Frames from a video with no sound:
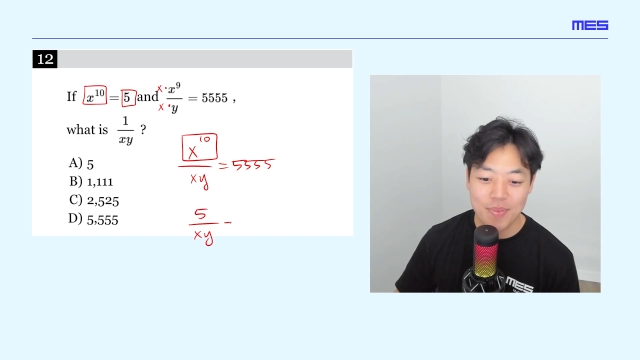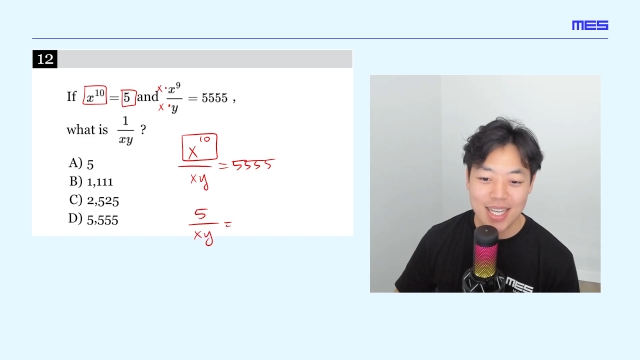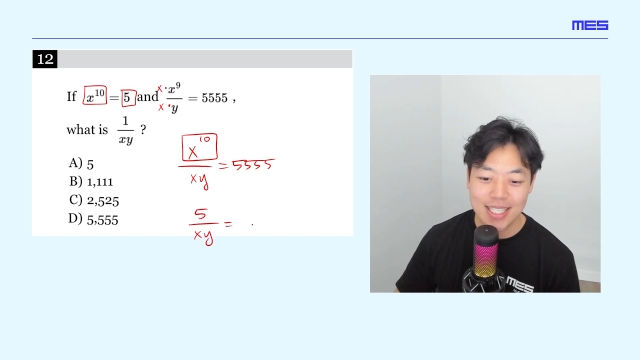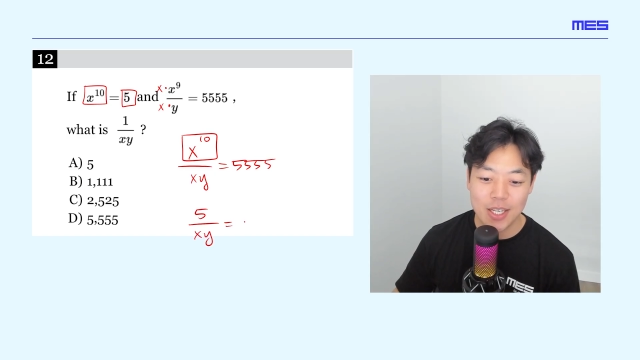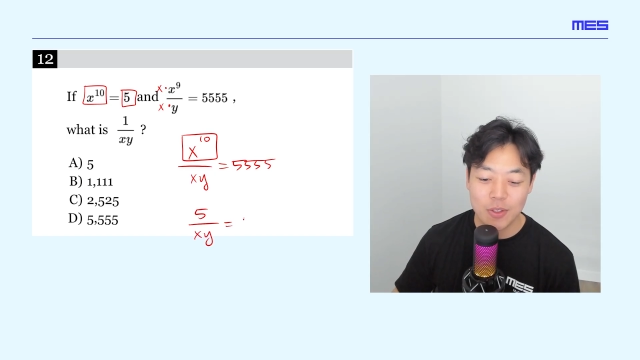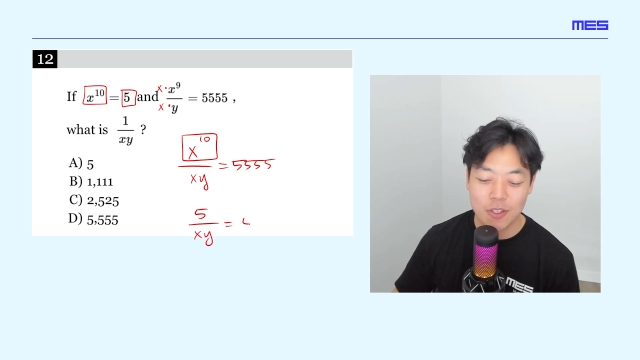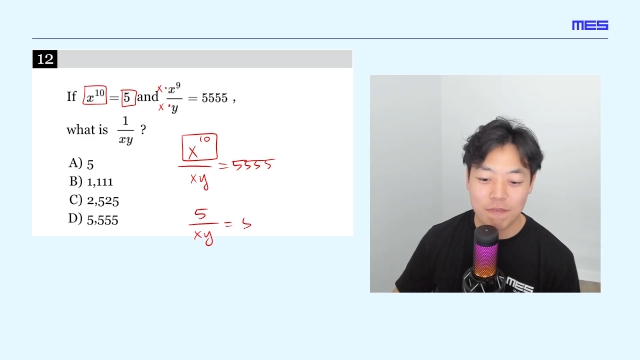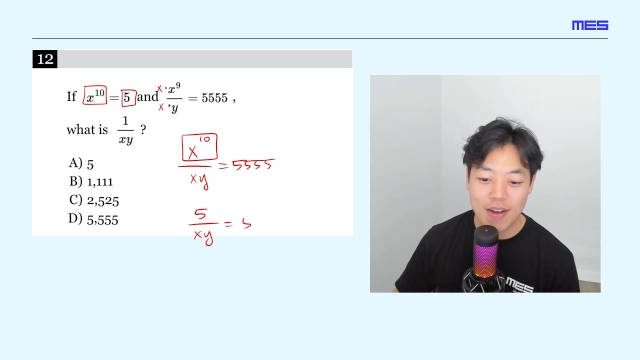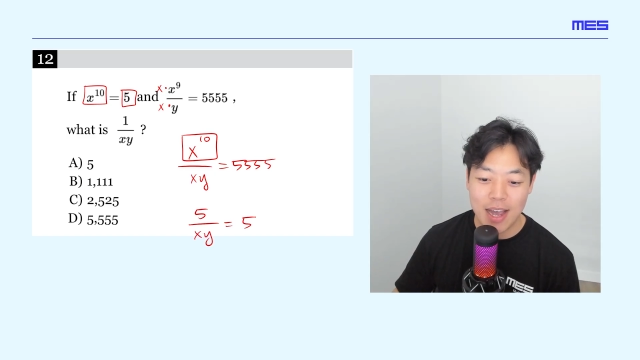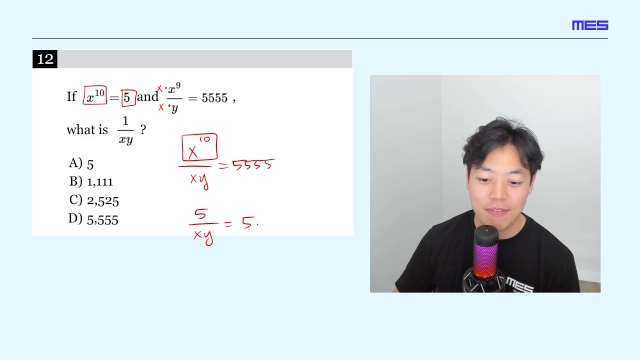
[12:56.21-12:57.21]
is equal to
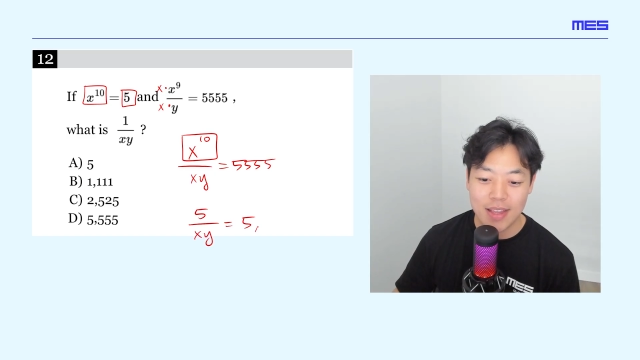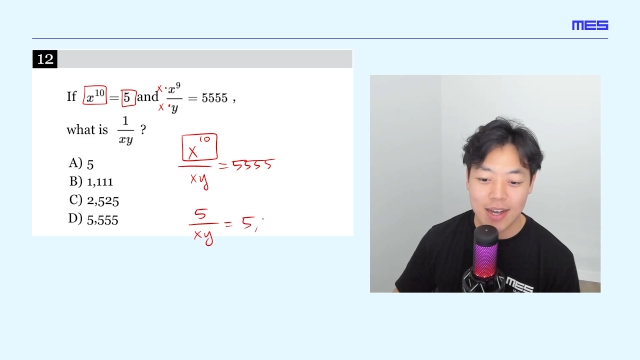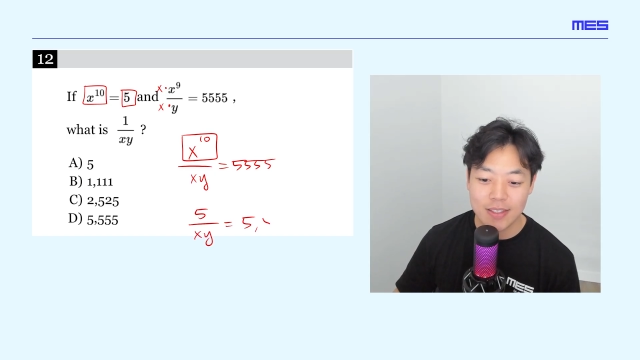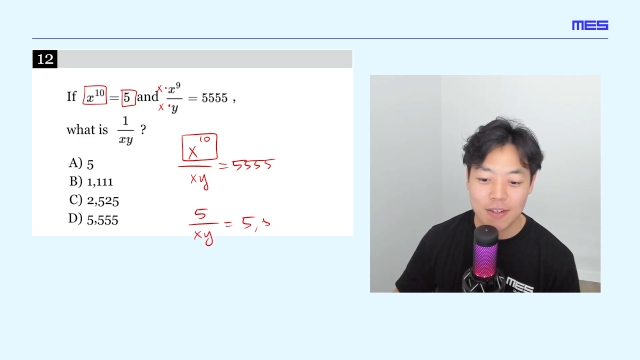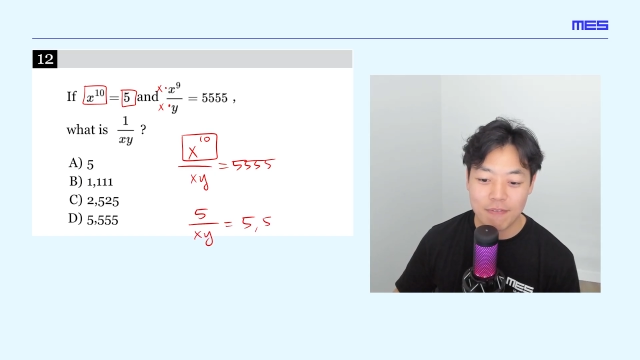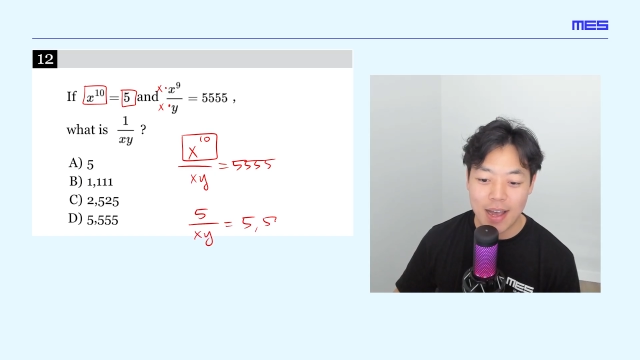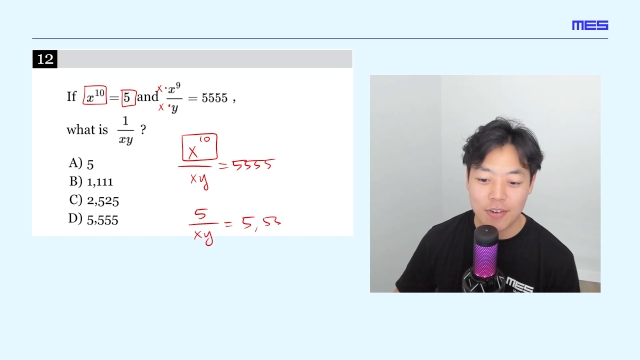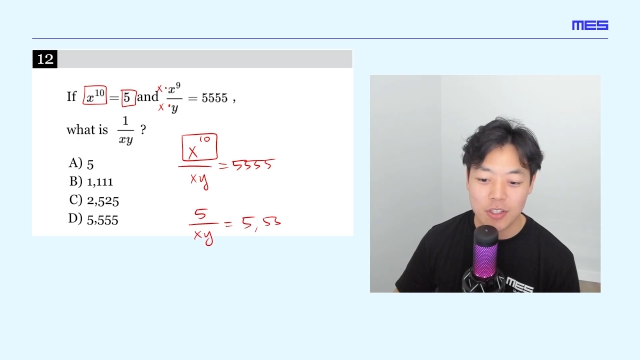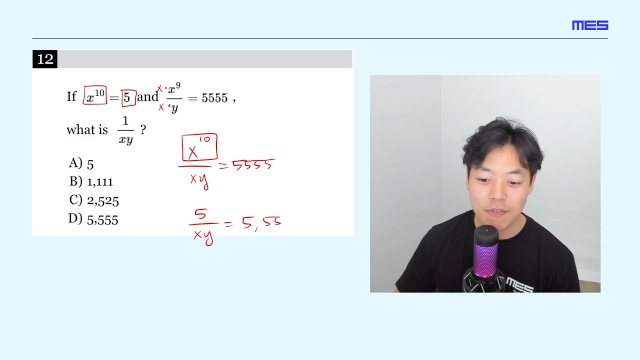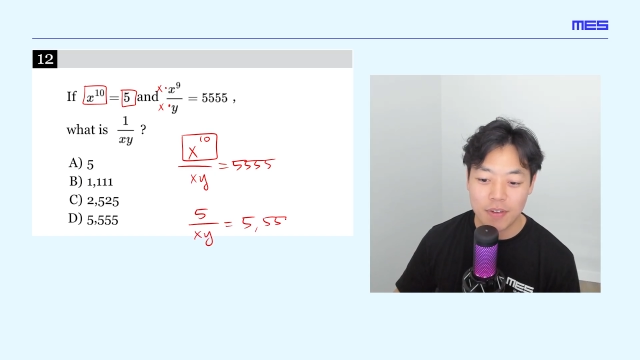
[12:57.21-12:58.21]

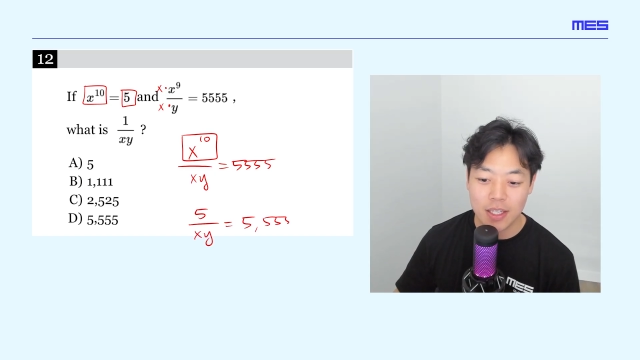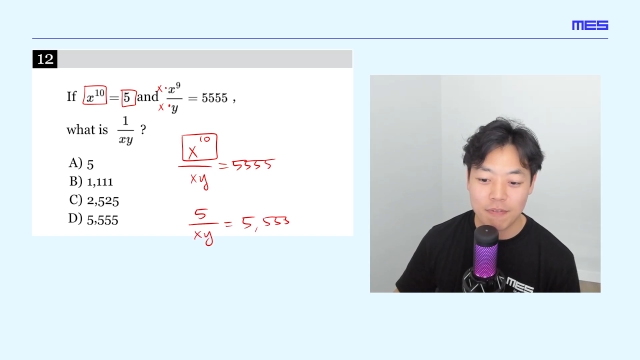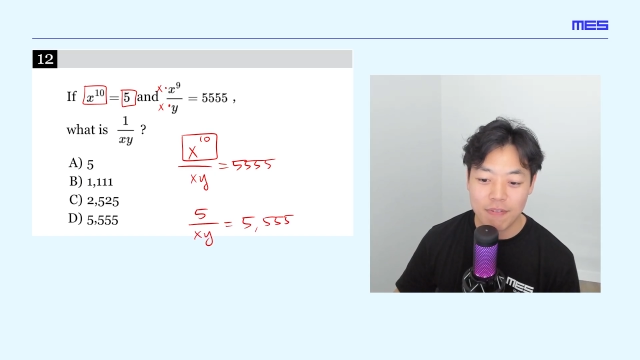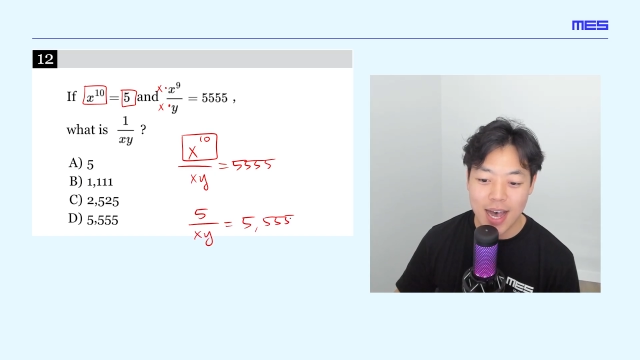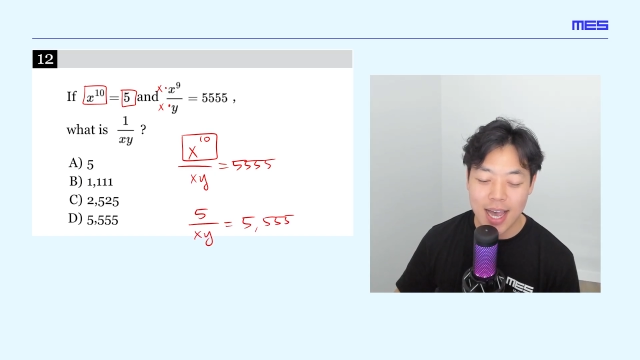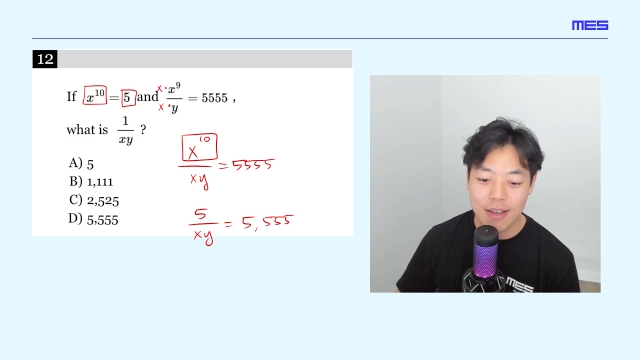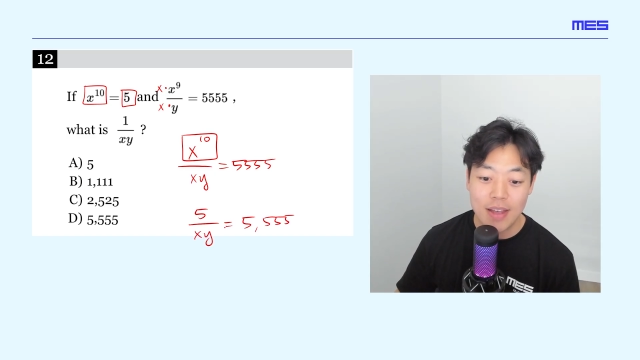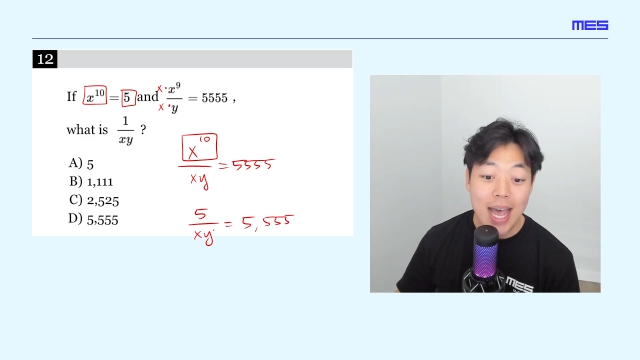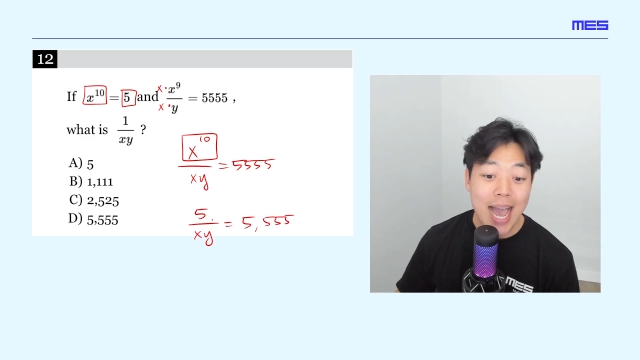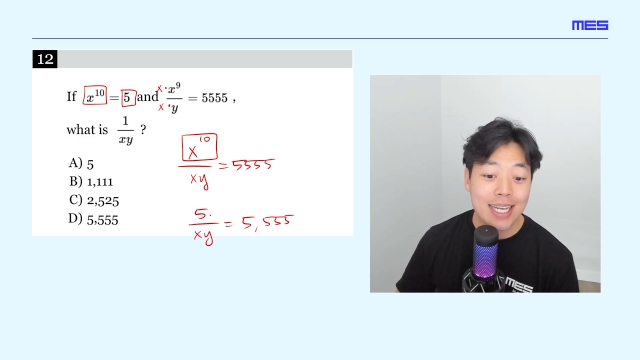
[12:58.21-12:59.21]
5,555,
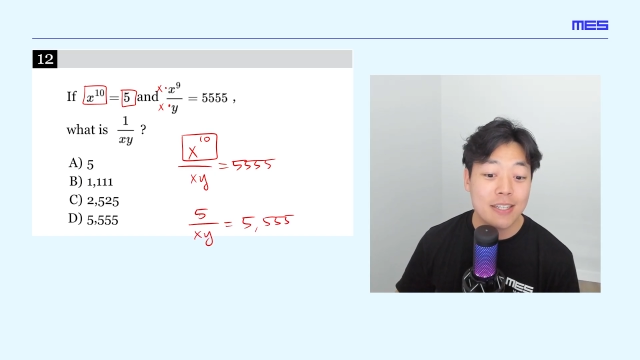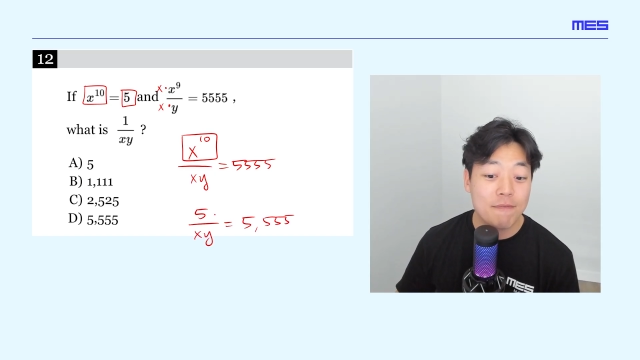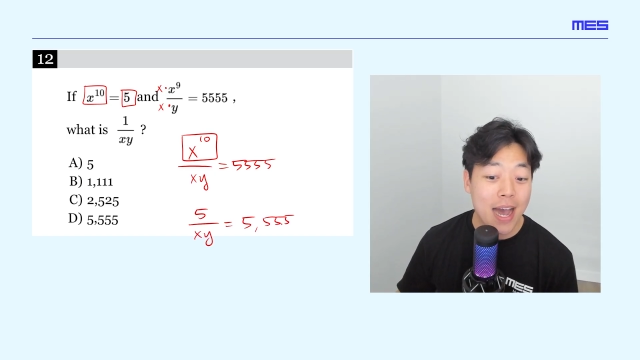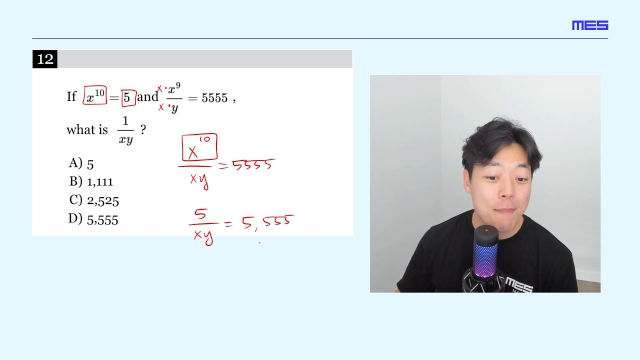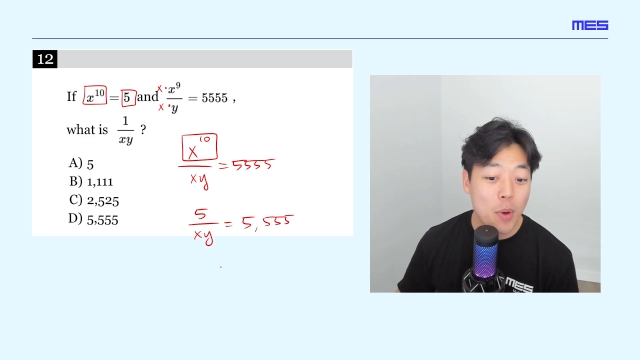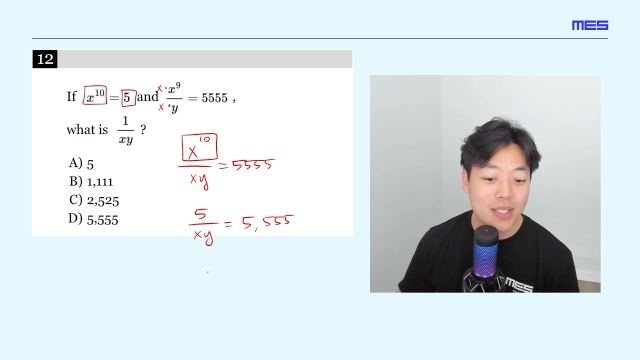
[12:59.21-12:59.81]
I can divide both